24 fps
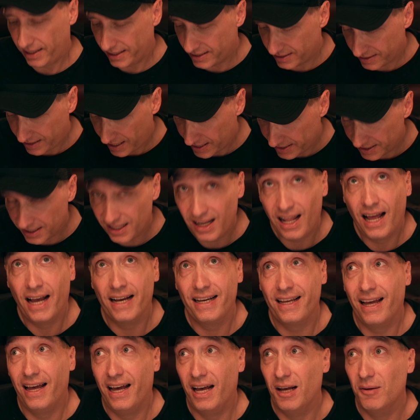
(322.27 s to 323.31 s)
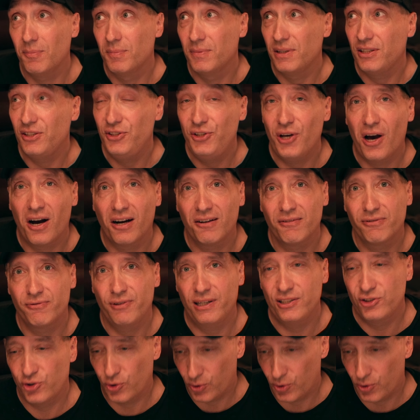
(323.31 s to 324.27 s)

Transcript: It's kind of like a young French